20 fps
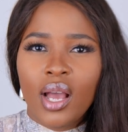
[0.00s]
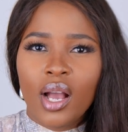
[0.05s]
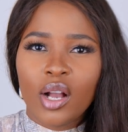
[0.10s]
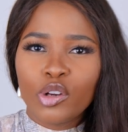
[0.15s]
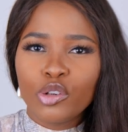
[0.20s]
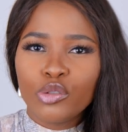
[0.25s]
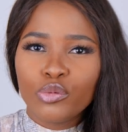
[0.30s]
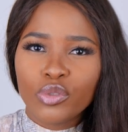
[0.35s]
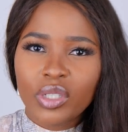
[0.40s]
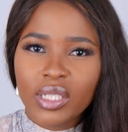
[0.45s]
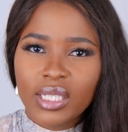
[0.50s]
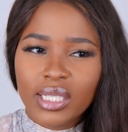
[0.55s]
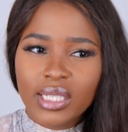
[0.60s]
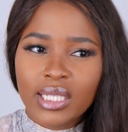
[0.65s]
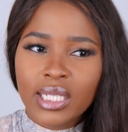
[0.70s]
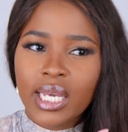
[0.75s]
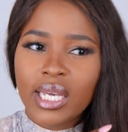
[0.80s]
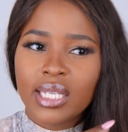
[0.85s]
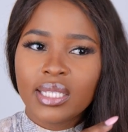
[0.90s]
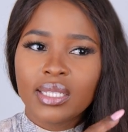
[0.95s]
I couldn't really
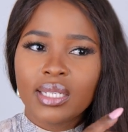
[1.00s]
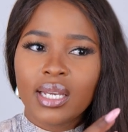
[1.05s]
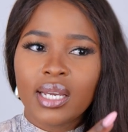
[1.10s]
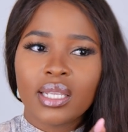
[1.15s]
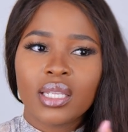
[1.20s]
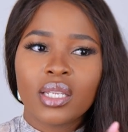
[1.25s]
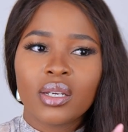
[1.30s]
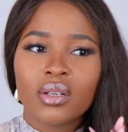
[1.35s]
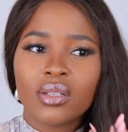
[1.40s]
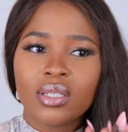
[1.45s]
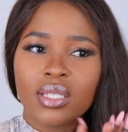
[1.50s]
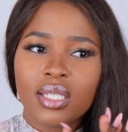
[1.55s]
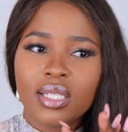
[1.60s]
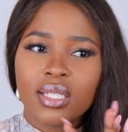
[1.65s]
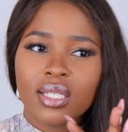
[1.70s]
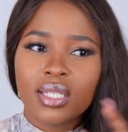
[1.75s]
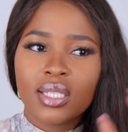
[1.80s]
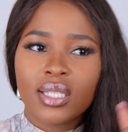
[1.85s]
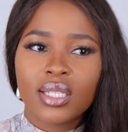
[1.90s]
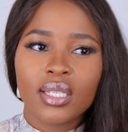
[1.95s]
test out the
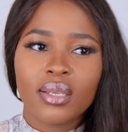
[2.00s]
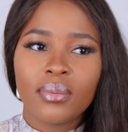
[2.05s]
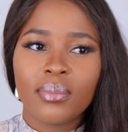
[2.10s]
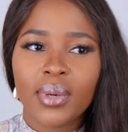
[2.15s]
consistency,